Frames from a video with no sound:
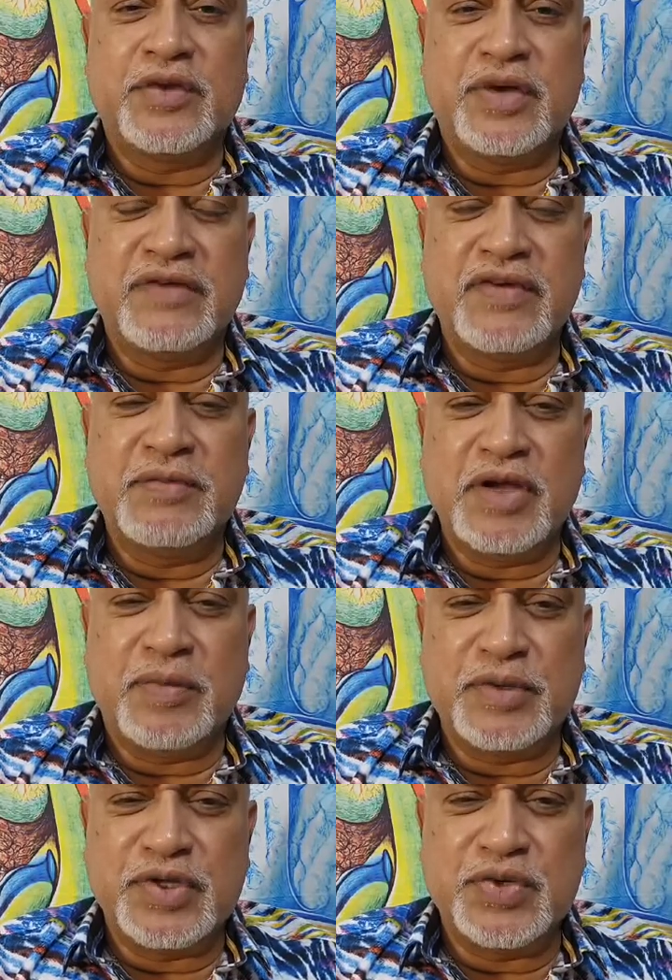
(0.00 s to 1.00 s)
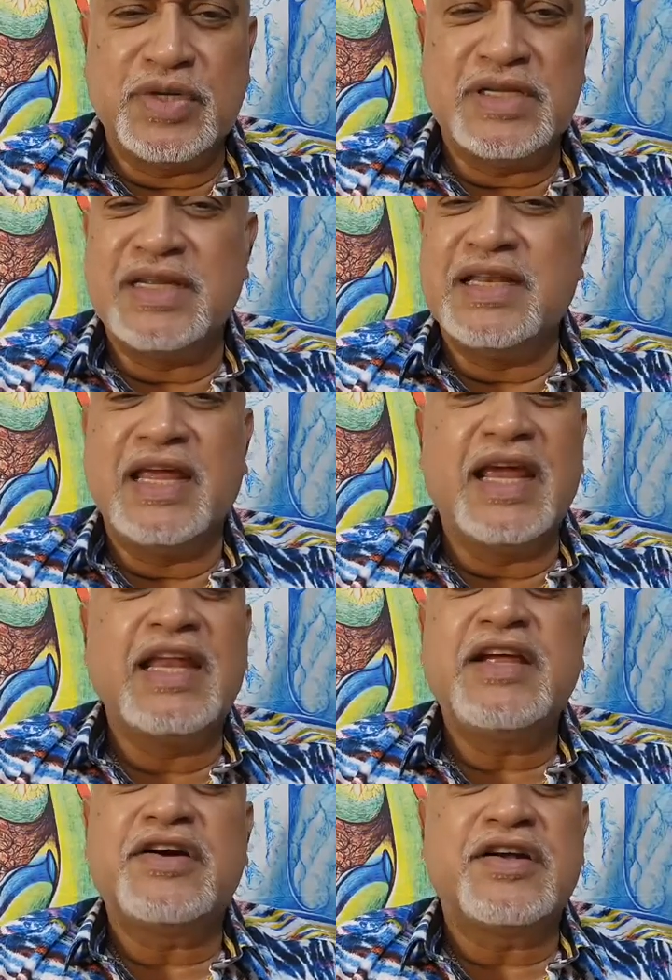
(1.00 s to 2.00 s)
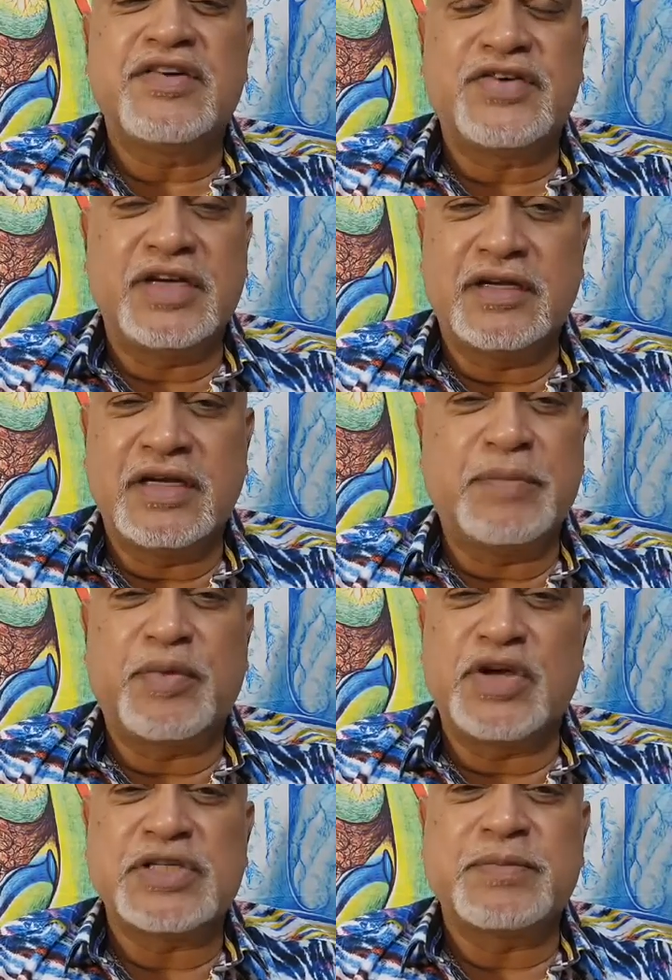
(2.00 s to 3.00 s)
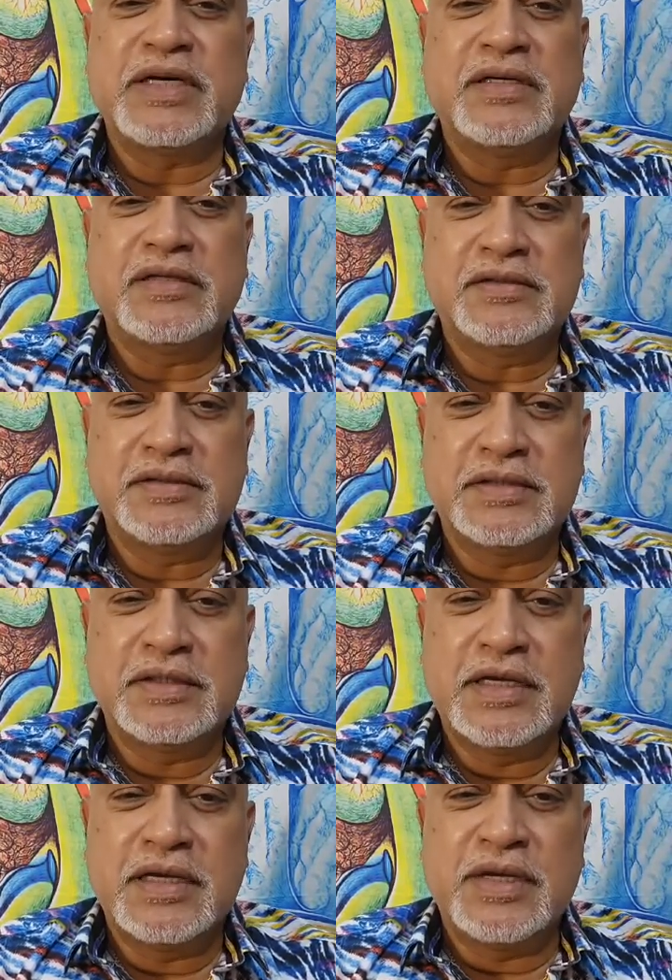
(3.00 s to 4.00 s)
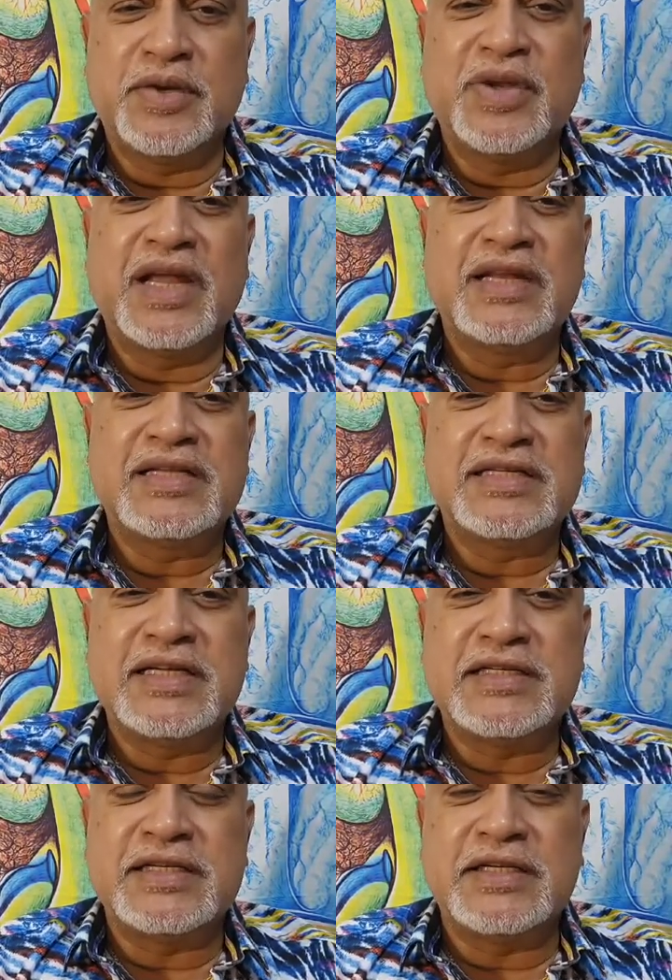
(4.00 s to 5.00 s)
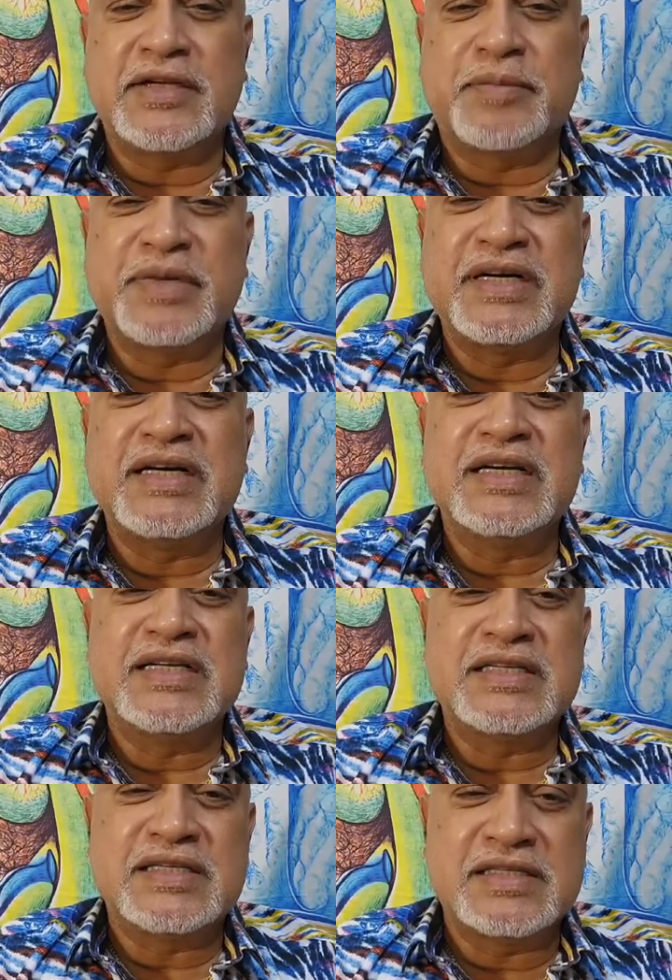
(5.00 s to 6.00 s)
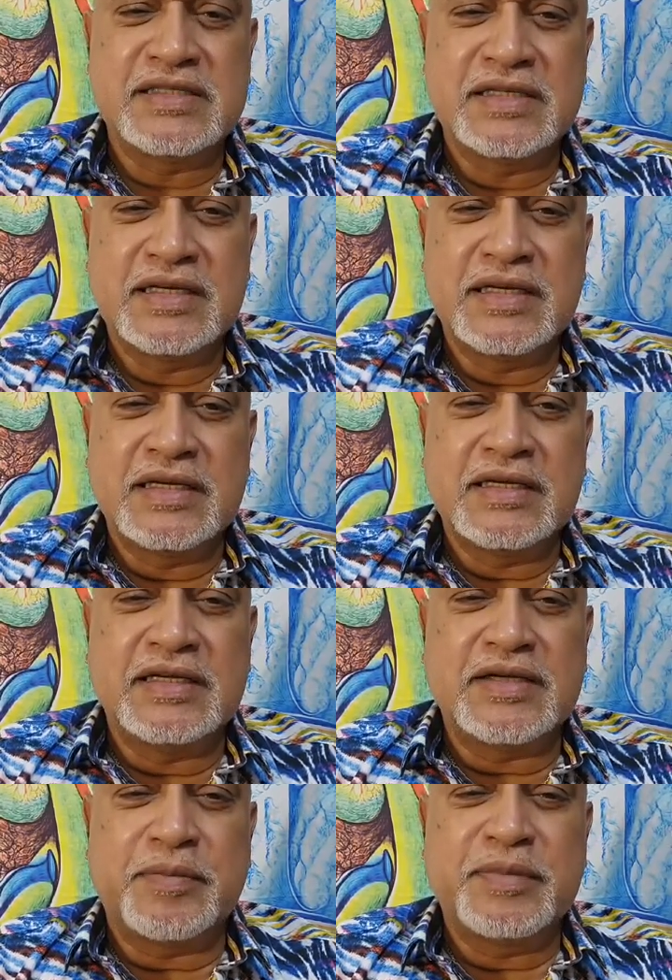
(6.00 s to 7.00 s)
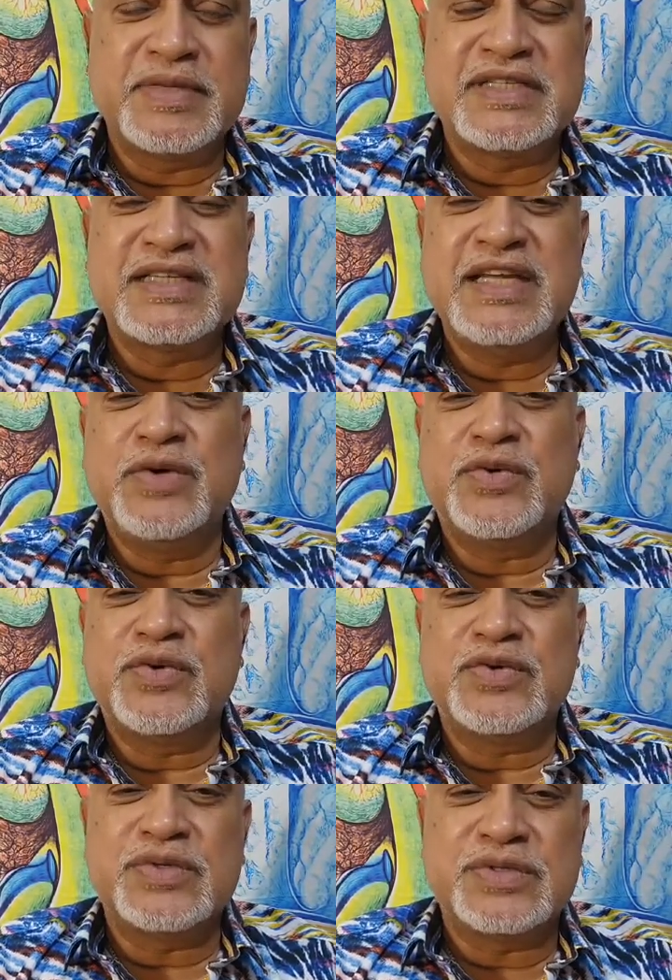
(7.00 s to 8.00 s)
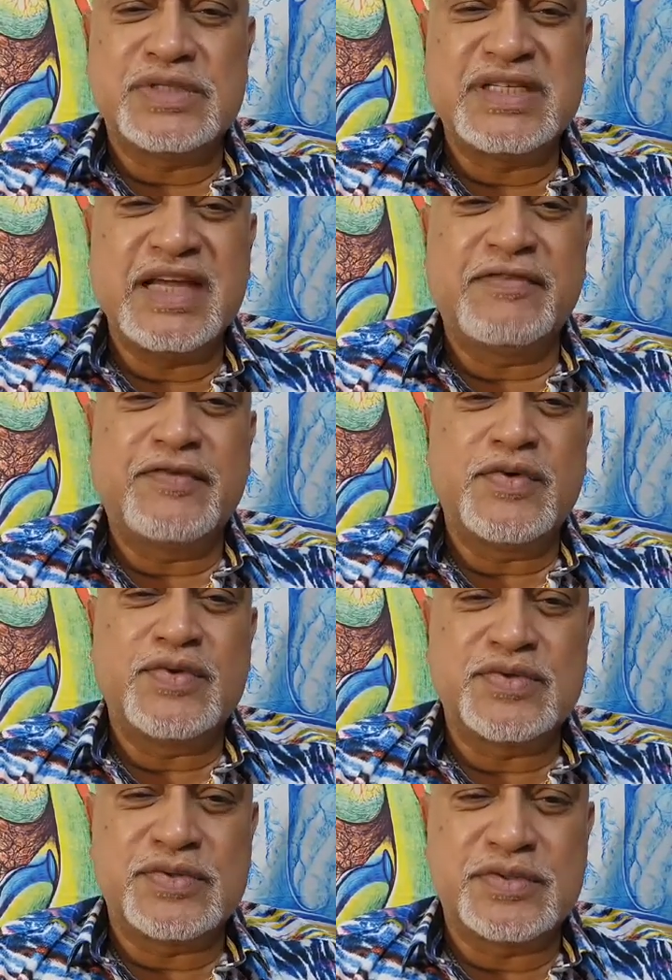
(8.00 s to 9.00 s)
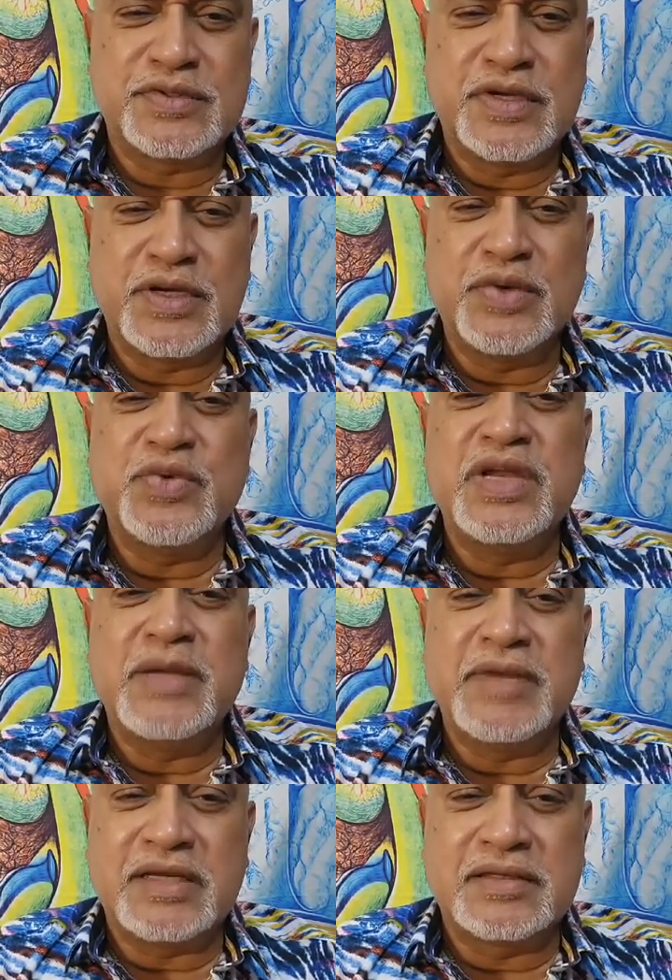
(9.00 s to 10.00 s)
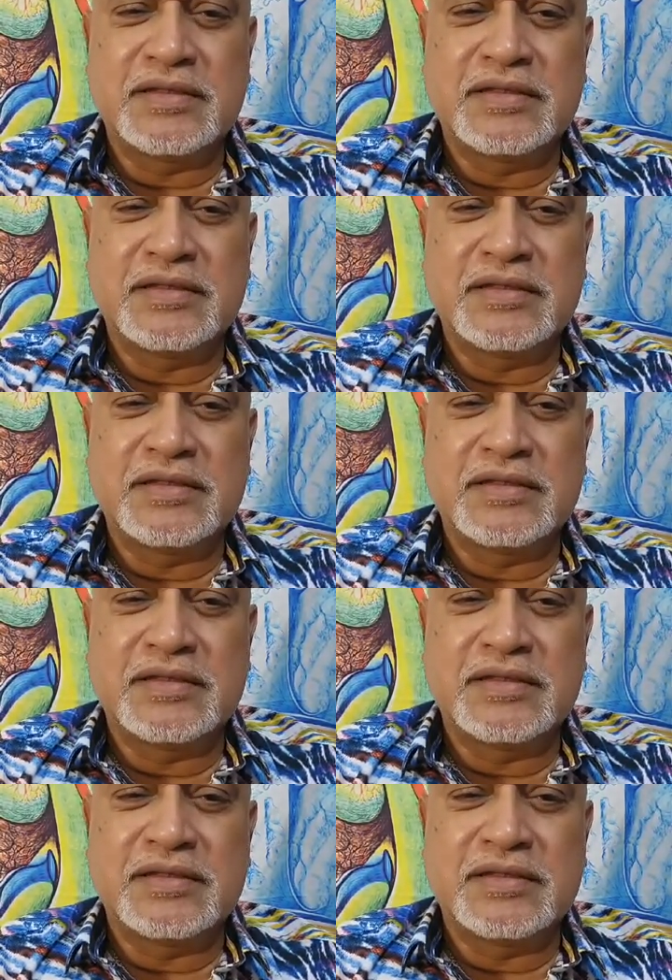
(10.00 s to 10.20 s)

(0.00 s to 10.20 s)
you give him the opportunity in any country, they prosper. The United States, the top earners, the top CEOs, CFOs, you name it,